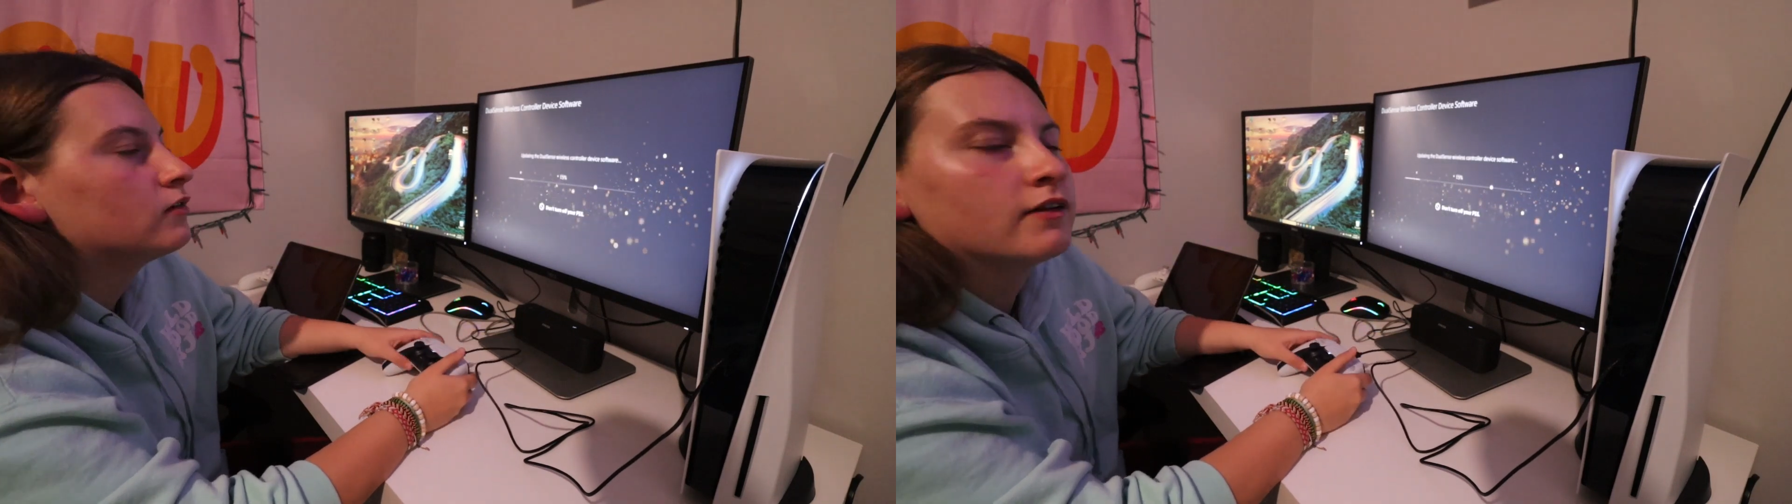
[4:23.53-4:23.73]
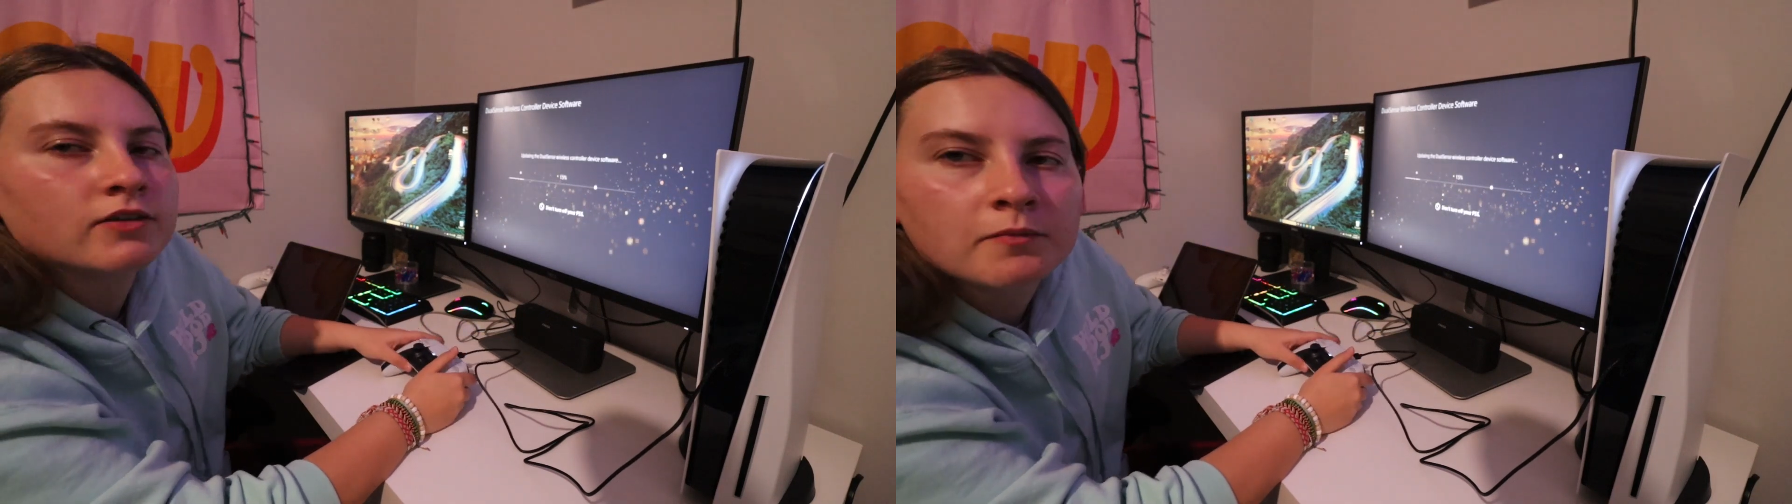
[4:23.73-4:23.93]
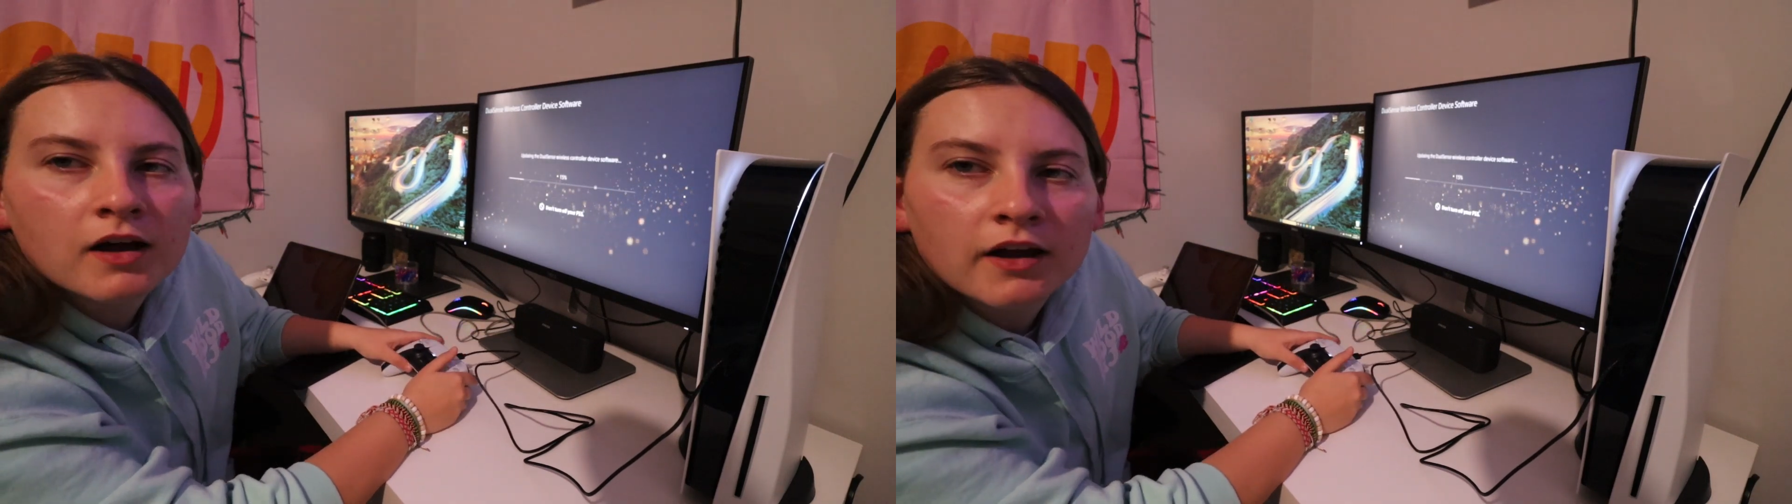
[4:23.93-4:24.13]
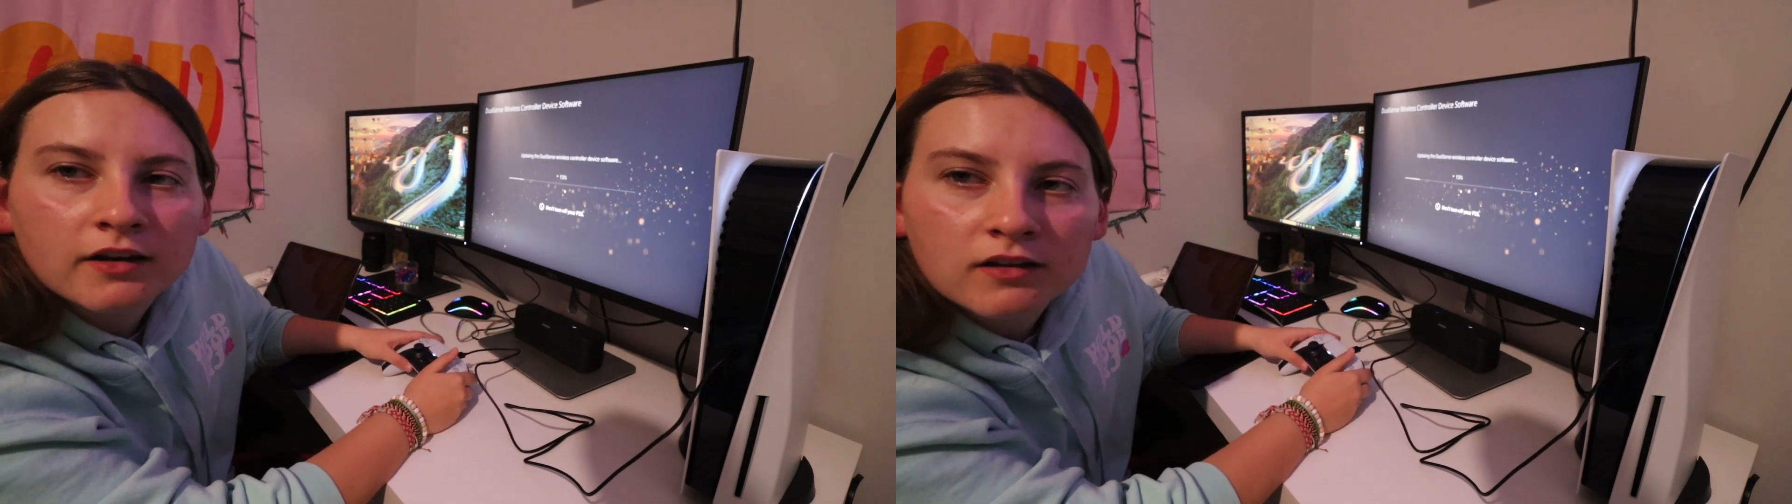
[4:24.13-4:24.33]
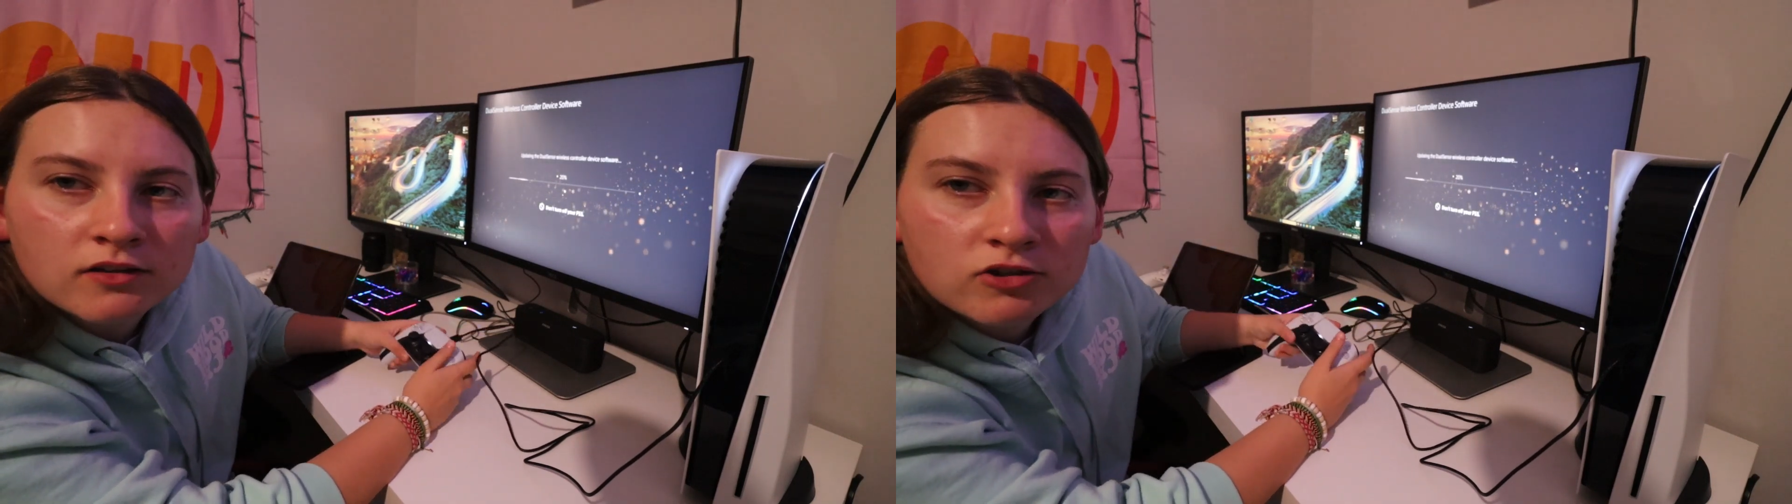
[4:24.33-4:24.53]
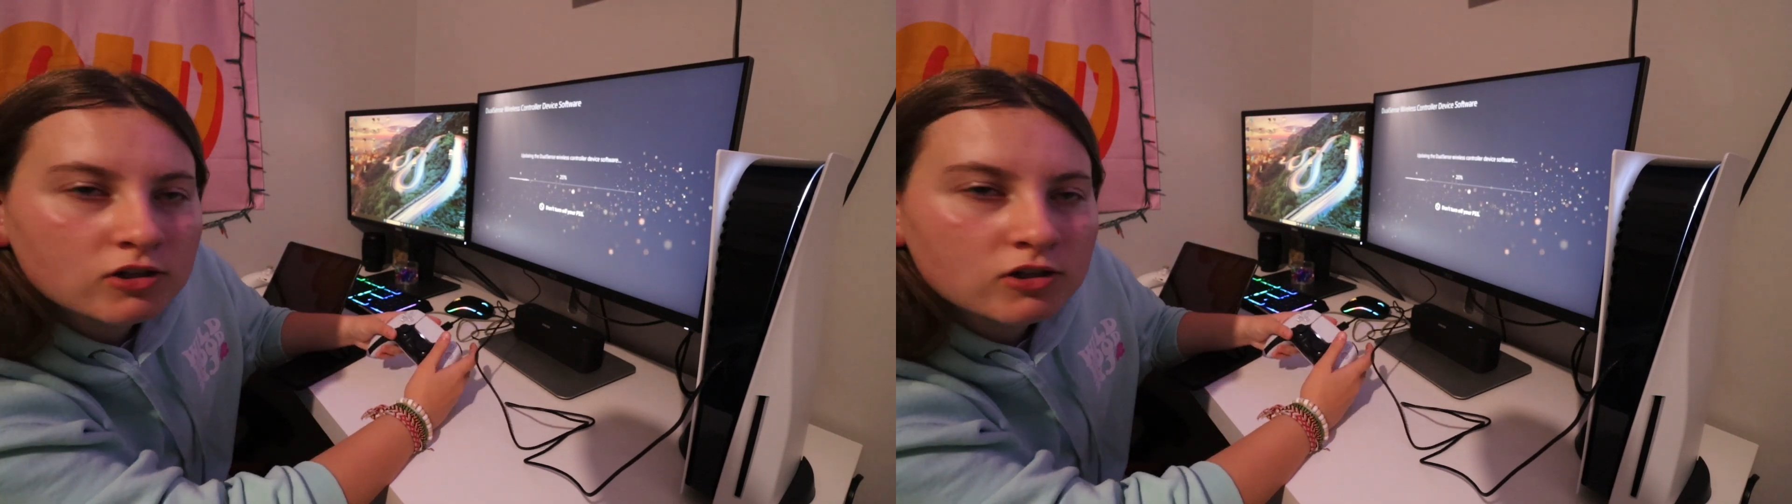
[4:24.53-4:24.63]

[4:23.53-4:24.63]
Never mind, this